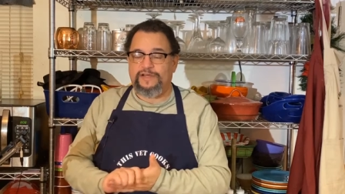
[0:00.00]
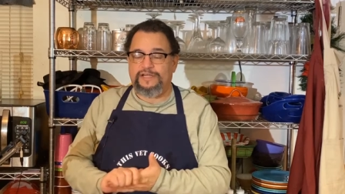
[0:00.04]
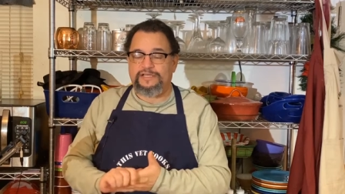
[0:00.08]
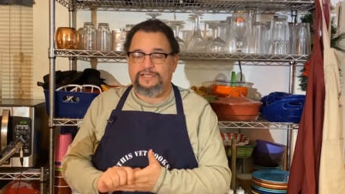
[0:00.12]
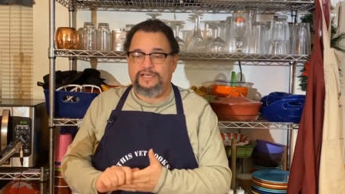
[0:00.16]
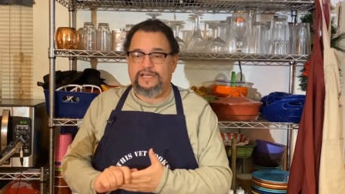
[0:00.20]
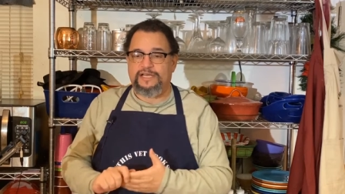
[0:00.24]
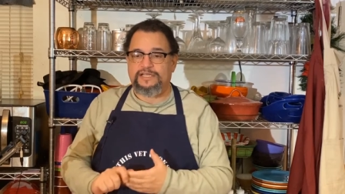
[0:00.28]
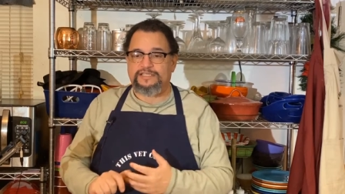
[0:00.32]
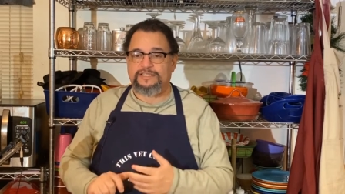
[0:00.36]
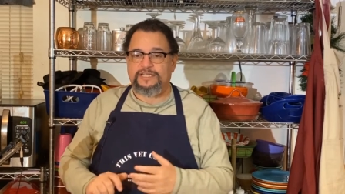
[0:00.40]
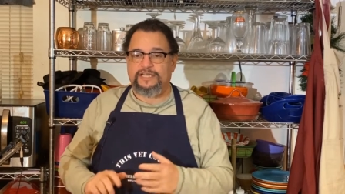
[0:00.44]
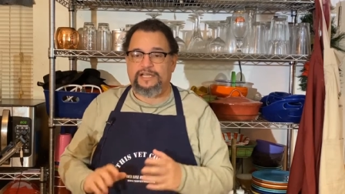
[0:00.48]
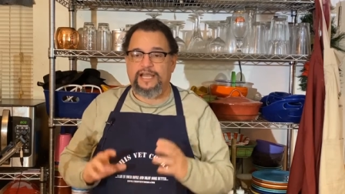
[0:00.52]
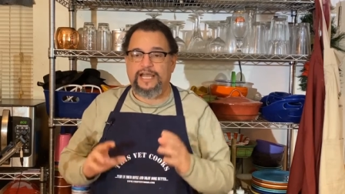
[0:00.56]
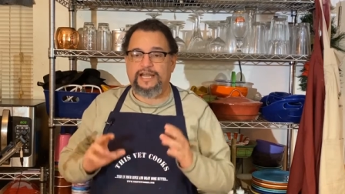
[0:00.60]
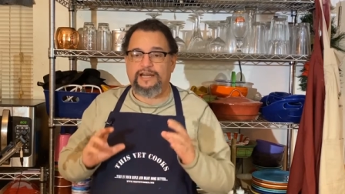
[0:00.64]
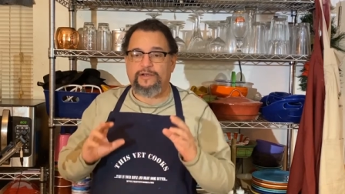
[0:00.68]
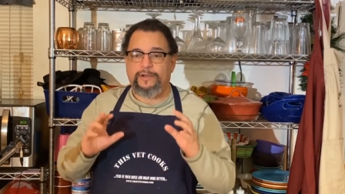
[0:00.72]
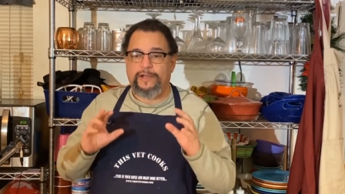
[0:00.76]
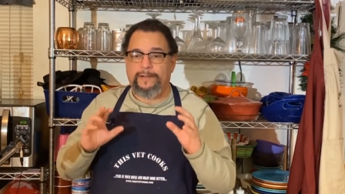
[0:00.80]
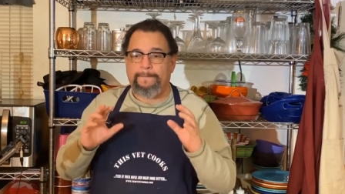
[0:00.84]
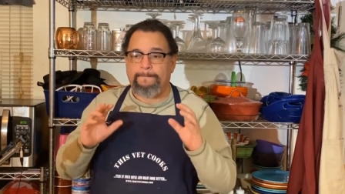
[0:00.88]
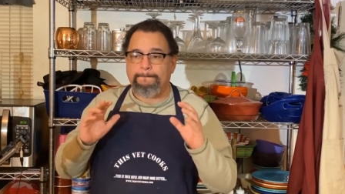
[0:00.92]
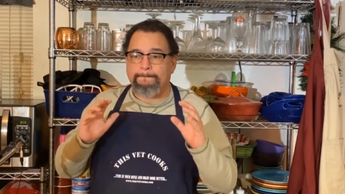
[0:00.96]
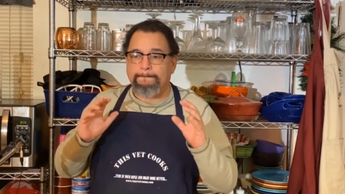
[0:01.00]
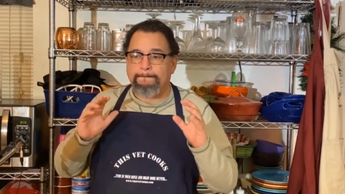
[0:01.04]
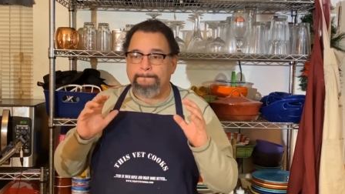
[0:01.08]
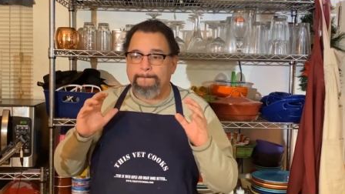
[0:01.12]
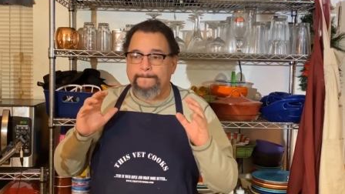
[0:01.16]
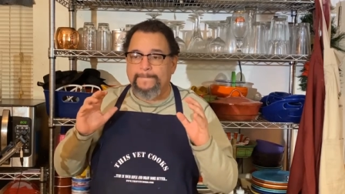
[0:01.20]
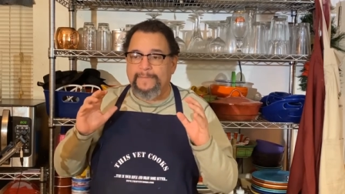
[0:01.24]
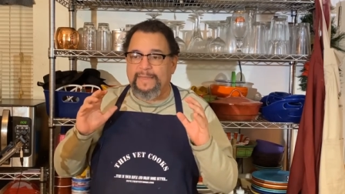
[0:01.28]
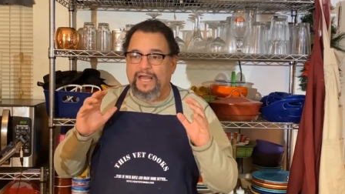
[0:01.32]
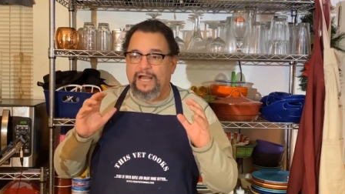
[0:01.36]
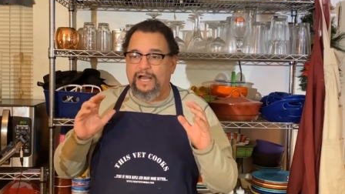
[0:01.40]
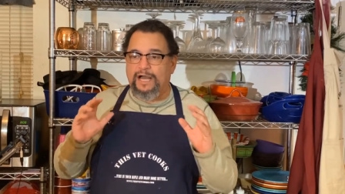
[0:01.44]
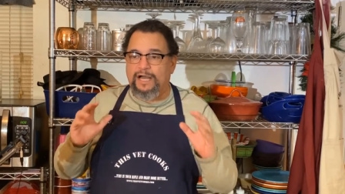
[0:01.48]
fantastic. Anyway,
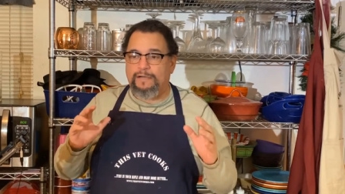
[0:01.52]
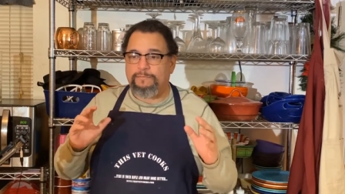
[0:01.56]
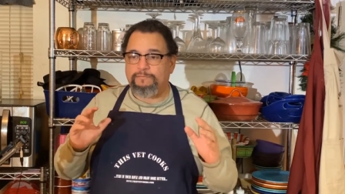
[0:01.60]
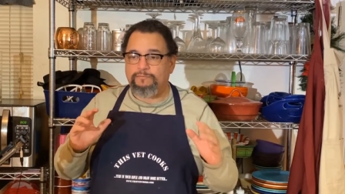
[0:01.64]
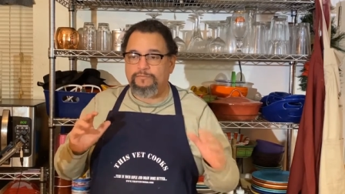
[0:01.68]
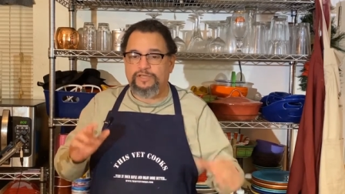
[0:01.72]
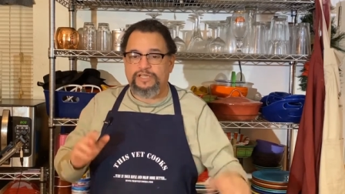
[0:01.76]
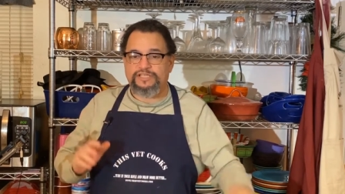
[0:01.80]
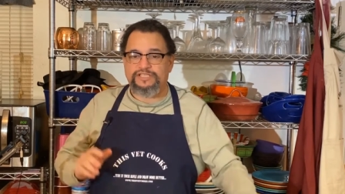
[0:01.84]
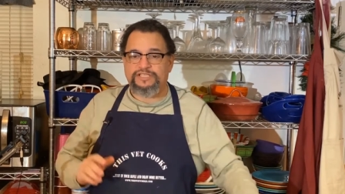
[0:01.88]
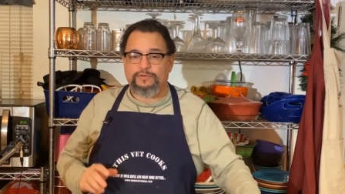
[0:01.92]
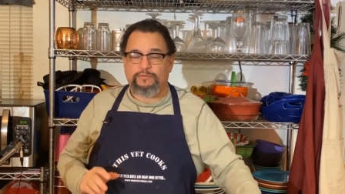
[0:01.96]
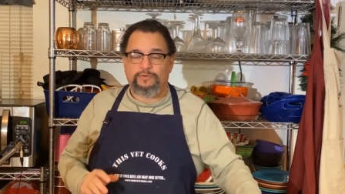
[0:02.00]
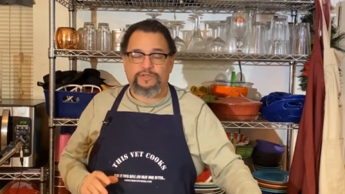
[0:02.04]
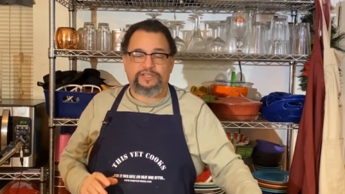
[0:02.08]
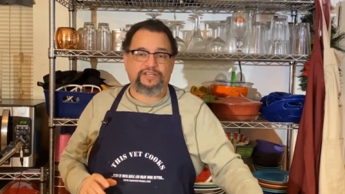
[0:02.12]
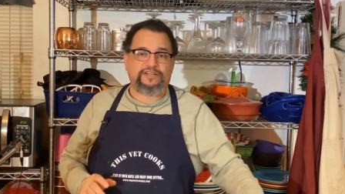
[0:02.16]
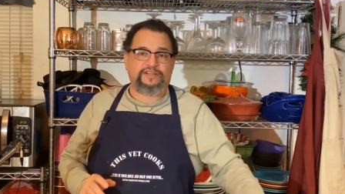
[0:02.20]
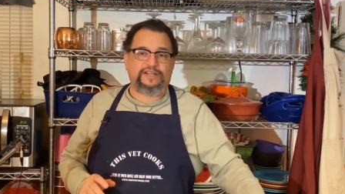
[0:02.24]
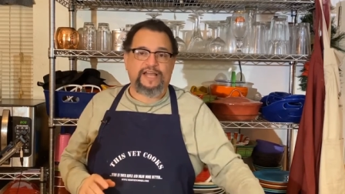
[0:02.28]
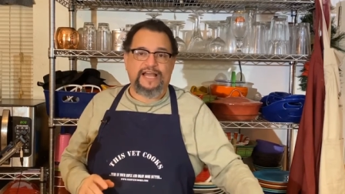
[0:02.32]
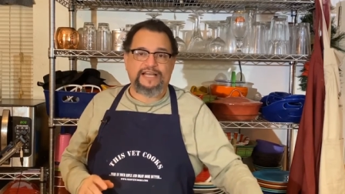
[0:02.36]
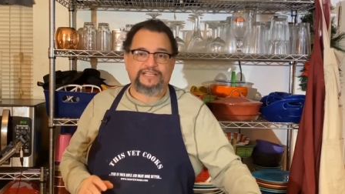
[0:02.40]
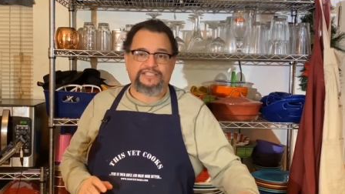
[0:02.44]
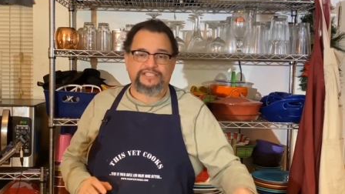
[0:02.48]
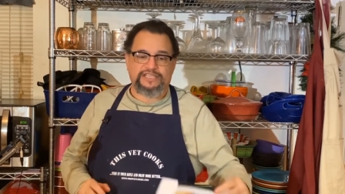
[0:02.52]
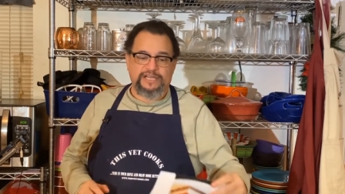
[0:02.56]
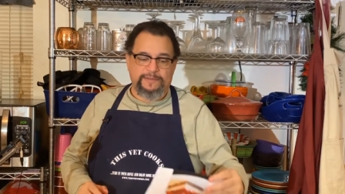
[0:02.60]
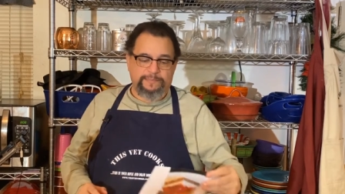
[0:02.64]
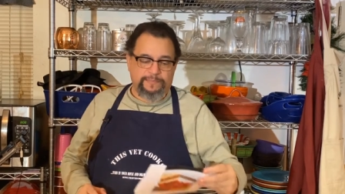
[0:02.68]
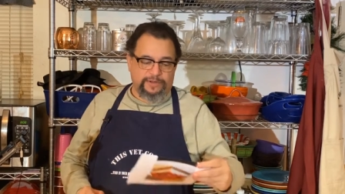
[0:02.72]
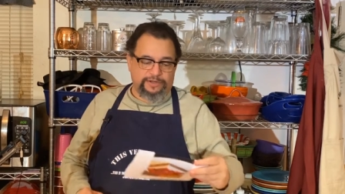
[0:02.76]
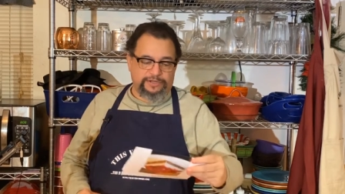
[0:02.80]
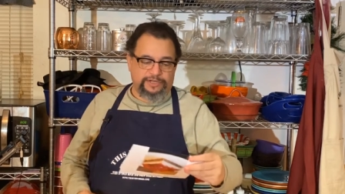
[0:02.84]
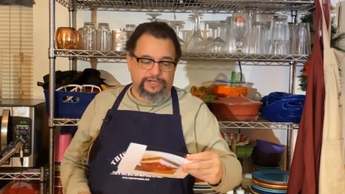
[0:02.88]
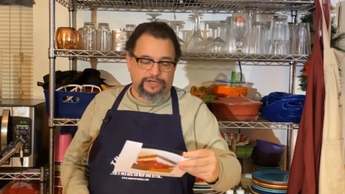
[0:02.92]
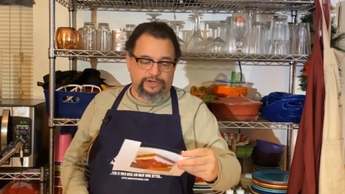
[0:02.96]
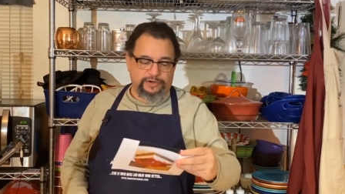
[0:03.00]
let's see what the last
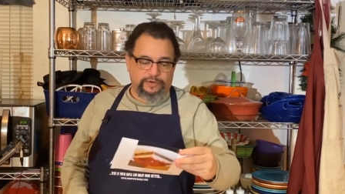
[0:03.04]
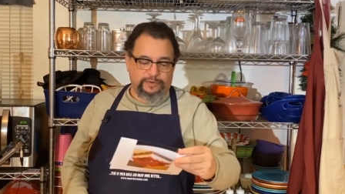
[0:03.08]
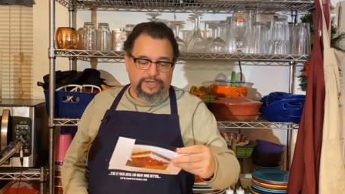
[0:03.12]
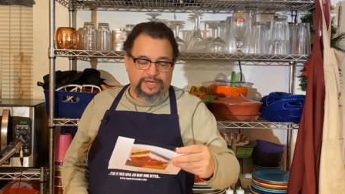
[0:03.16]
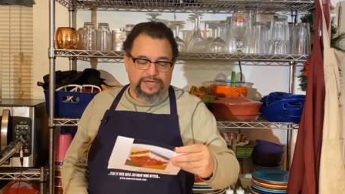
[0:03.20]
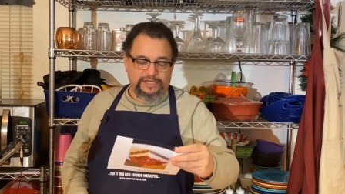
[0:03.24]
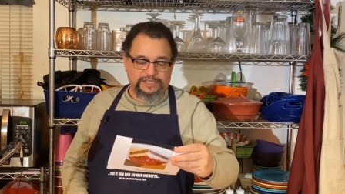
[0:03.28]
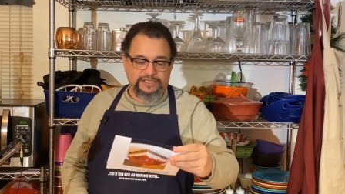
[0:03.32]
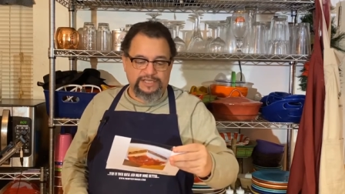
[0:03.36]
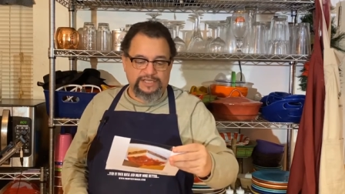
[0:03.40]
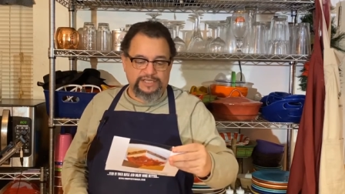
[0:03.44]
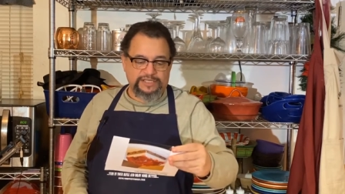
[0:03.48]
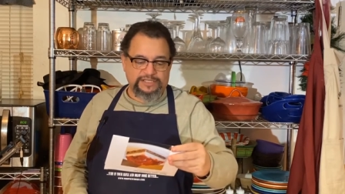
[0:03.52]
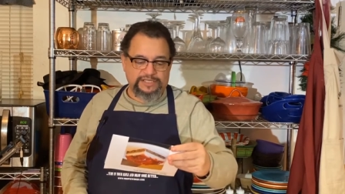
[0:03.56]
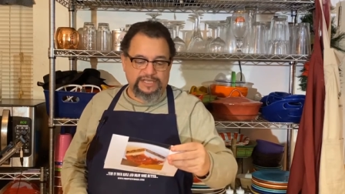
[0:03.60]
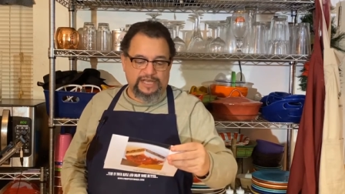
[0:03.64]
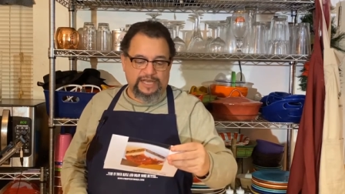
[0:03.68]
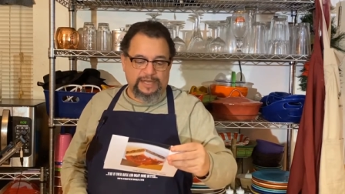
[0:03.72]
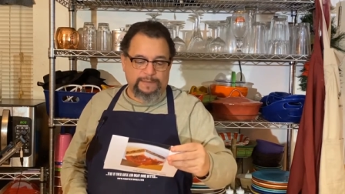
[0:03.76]
step on the ingredients is.